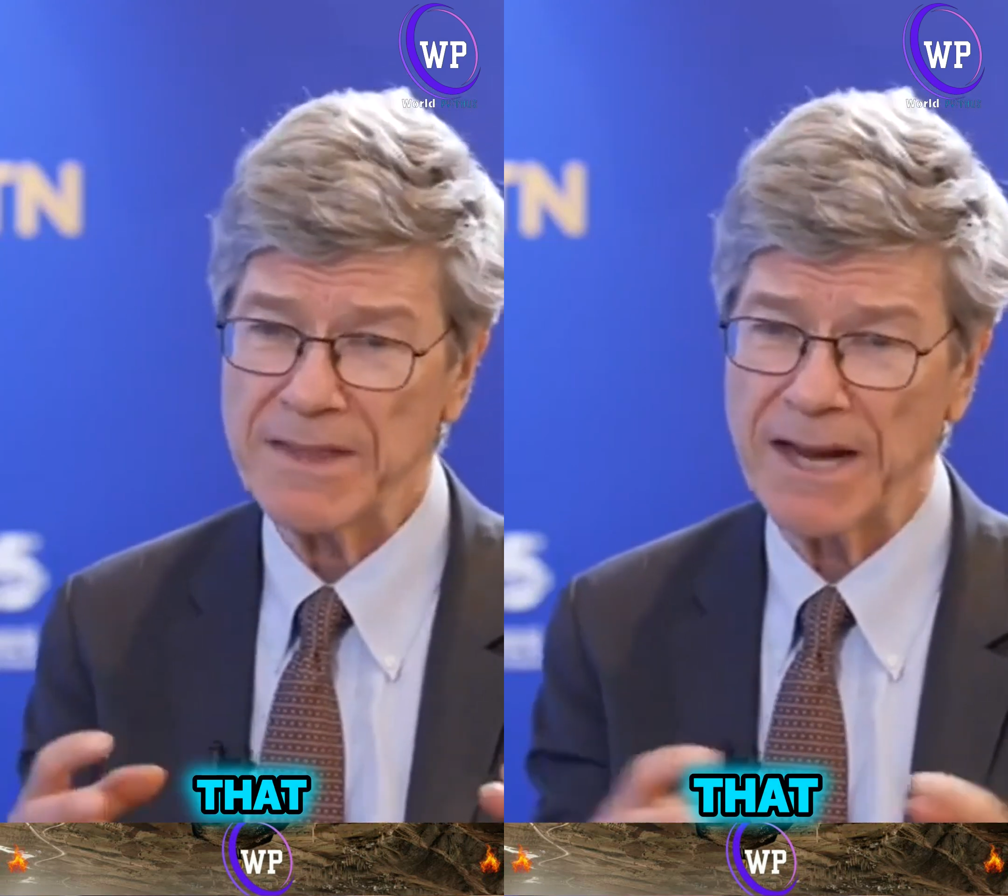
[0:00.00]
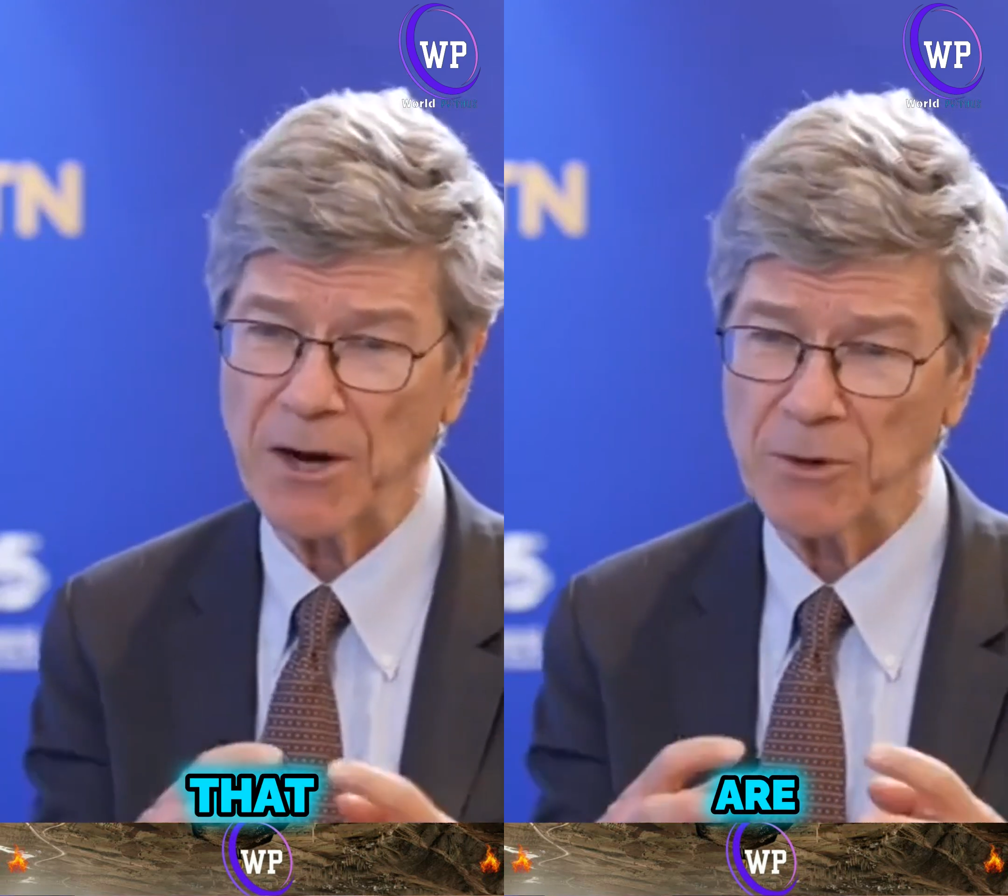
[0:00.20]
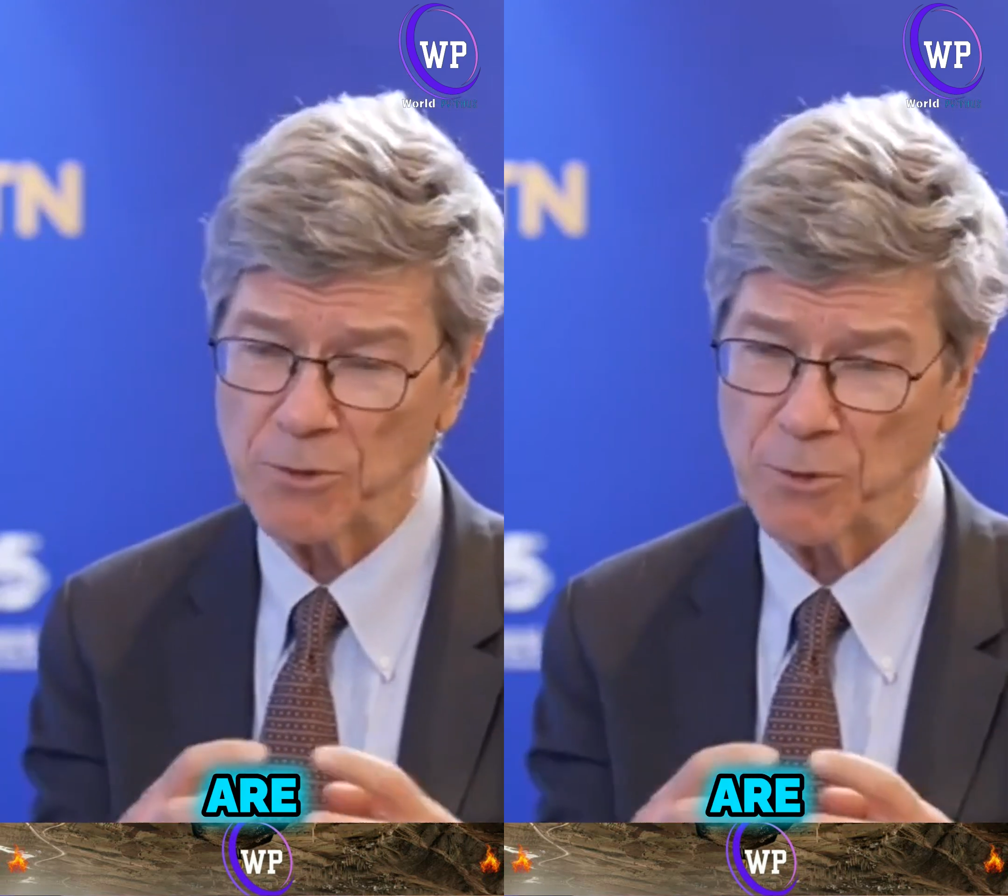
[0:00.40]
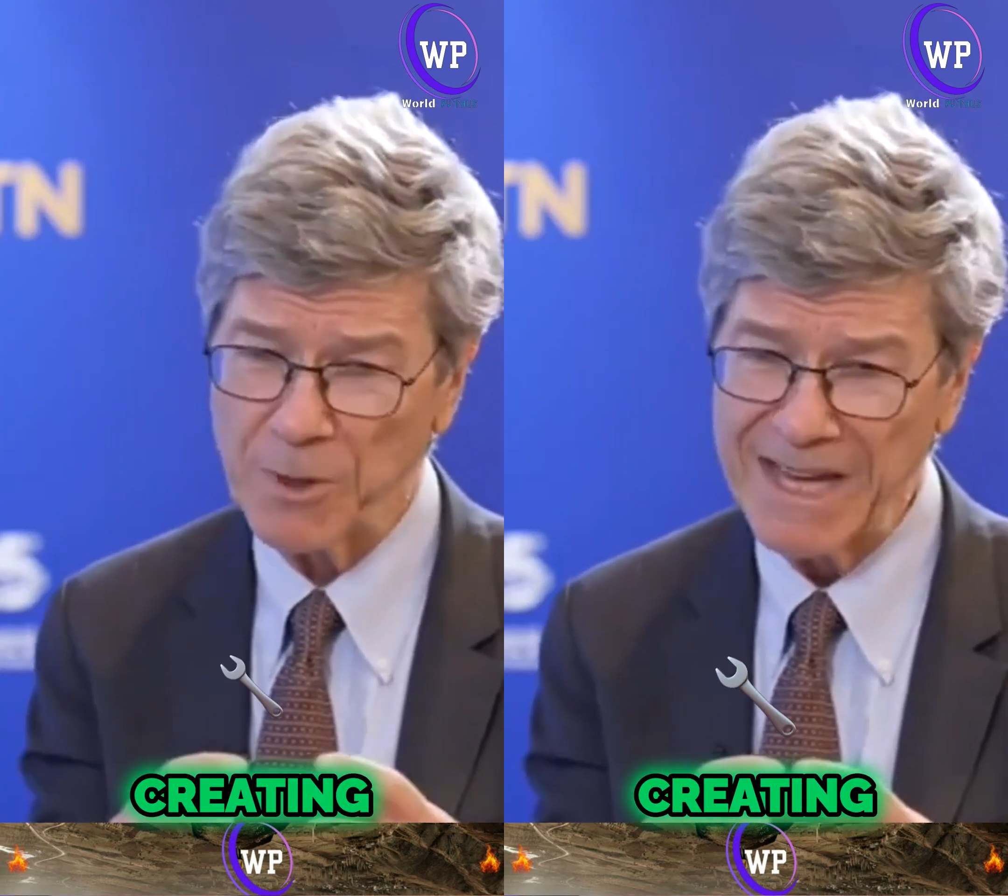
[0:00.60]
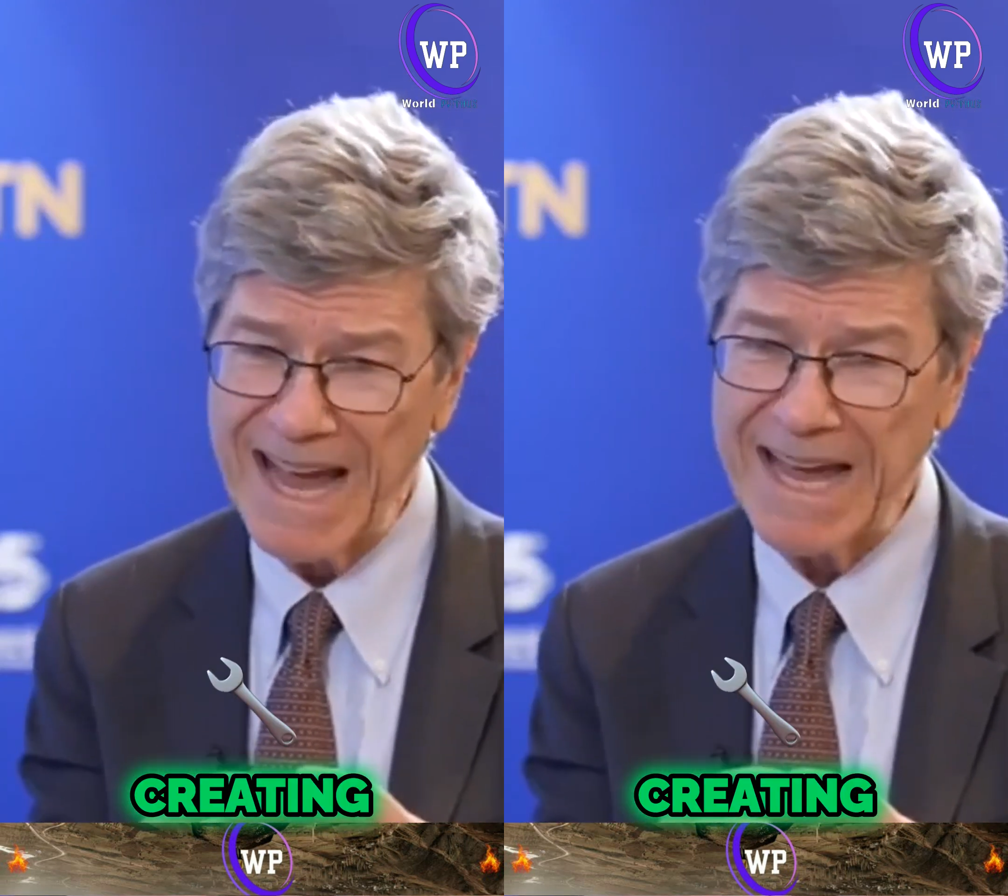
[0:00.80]
that are
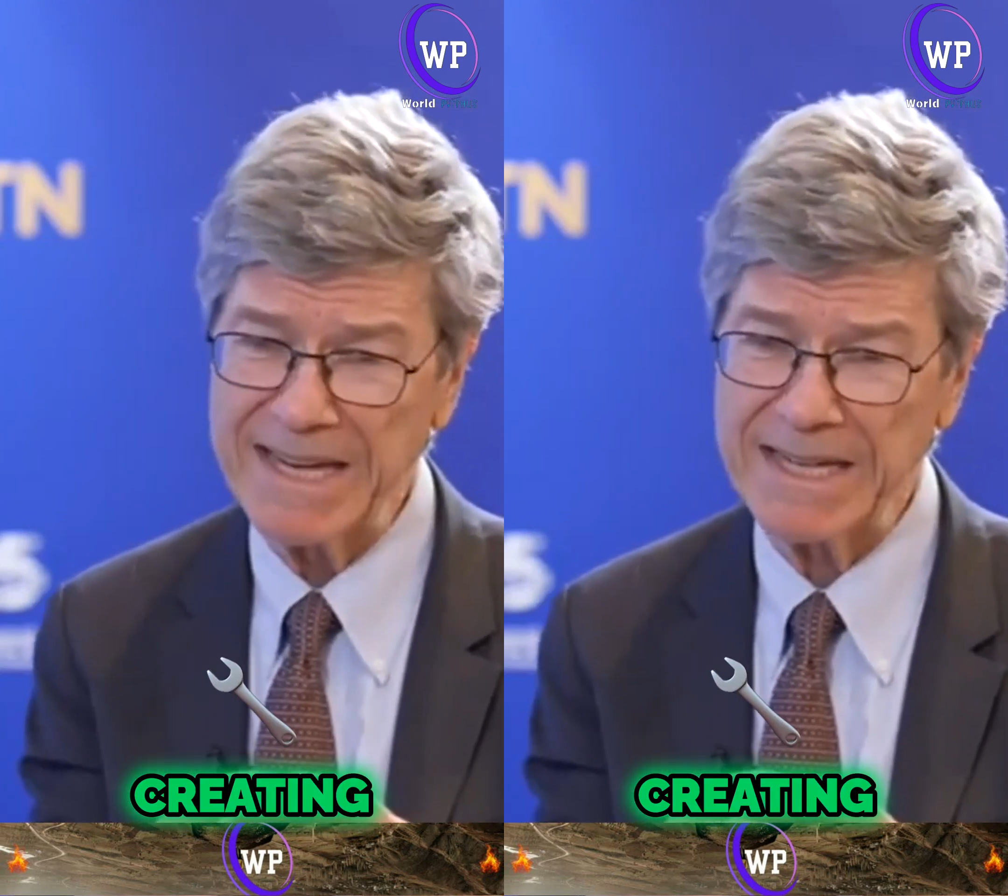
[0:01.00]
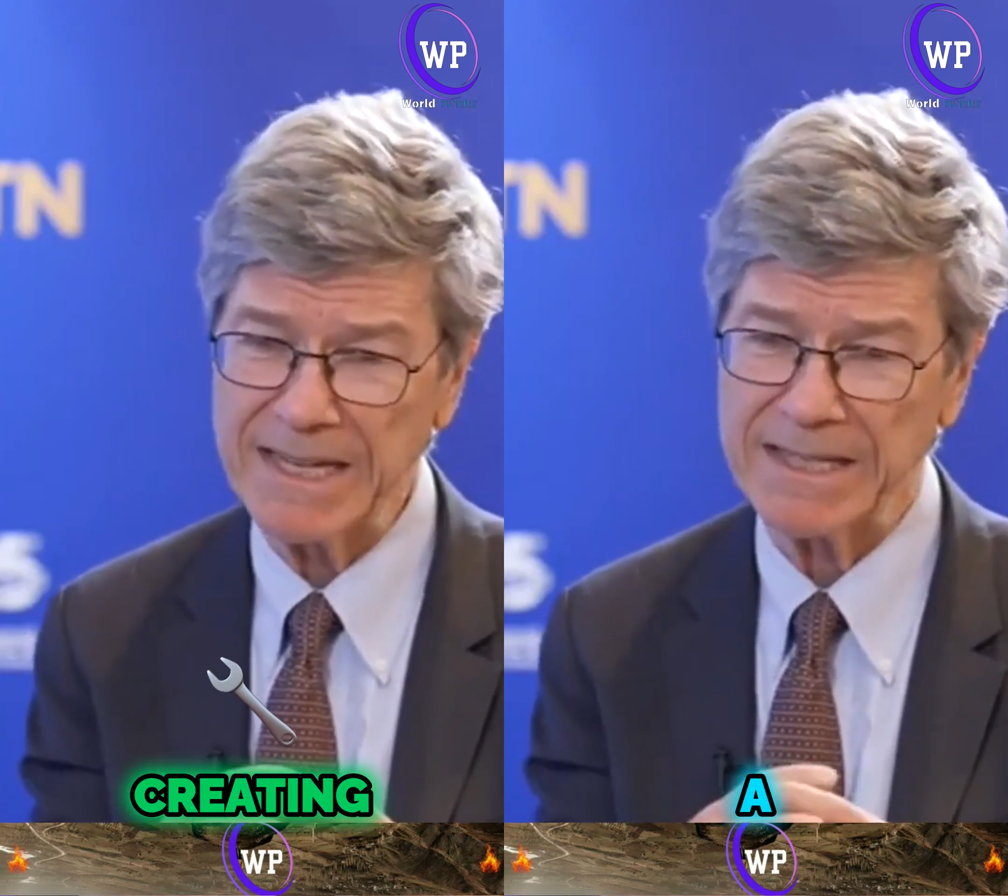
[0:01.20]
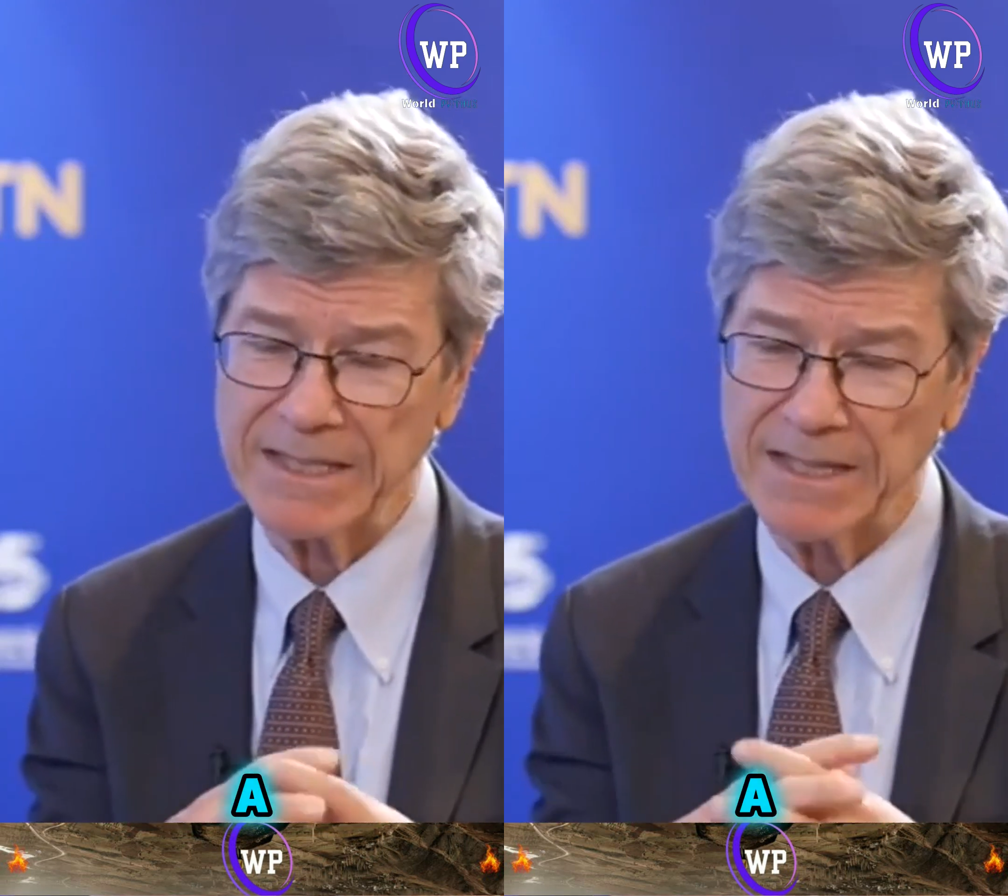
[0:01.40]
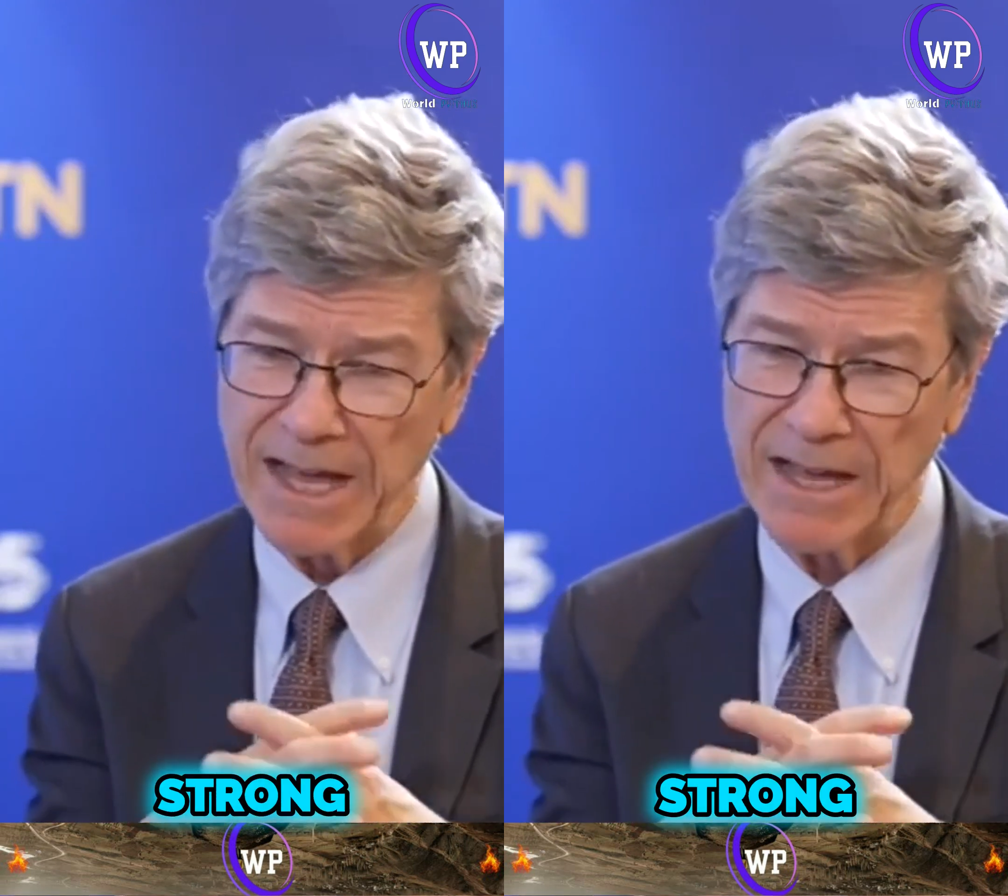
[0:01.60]
creating a,